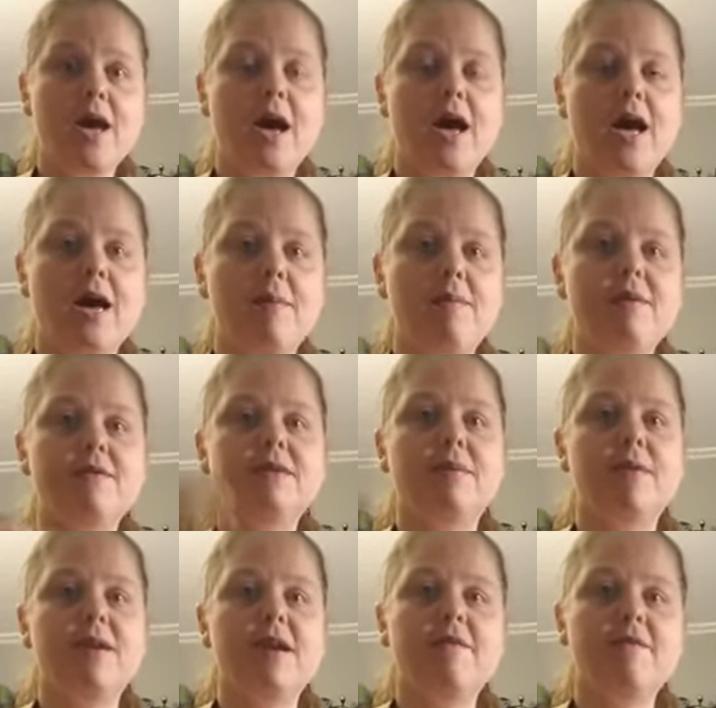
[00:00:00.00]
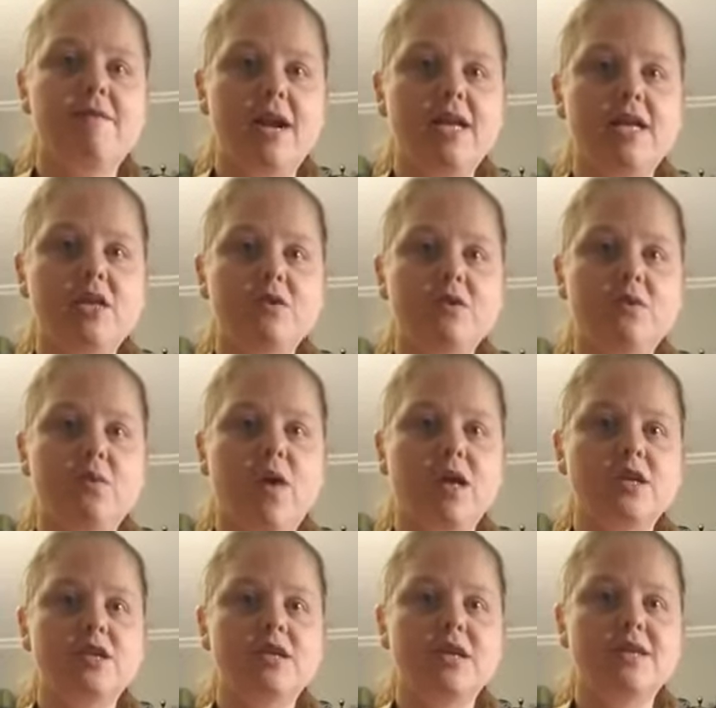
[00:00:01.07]
if somebody invited you to
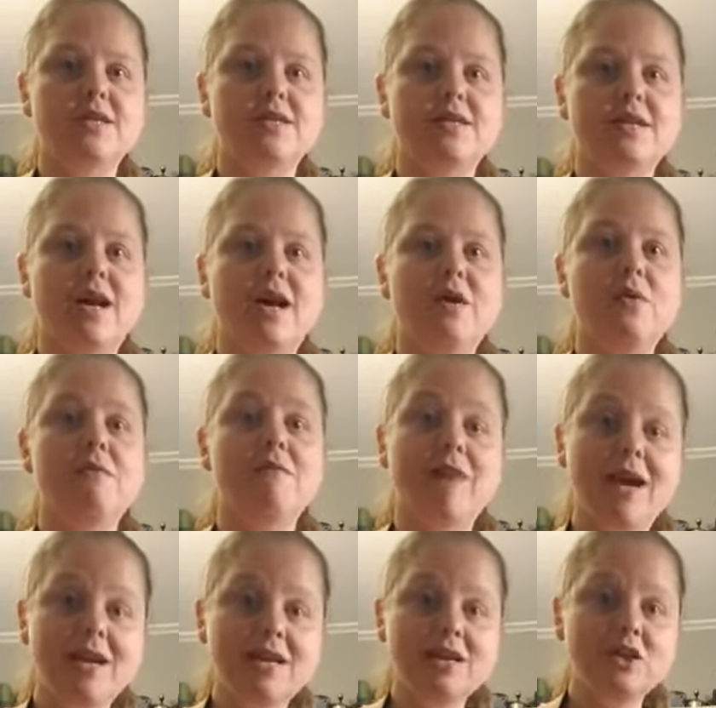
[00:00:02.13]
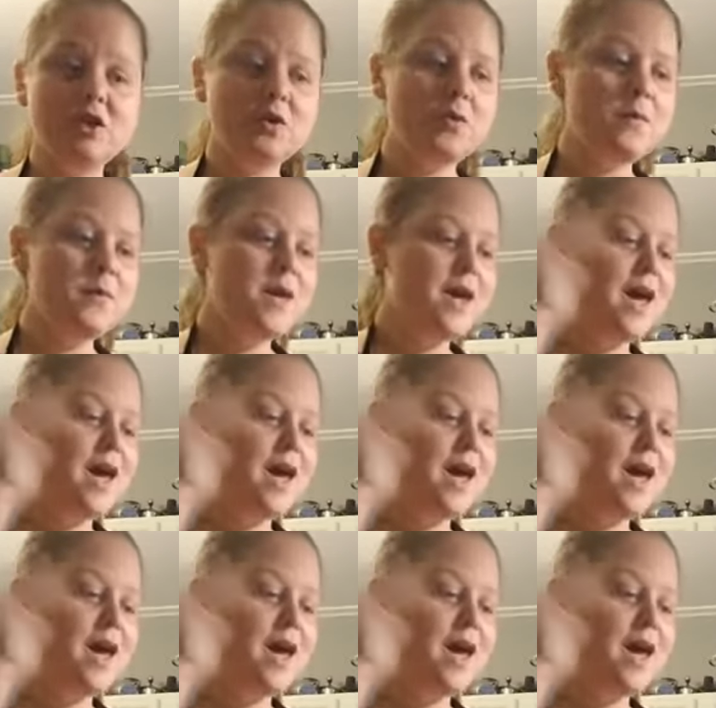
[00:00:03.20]
watch this, who invited you,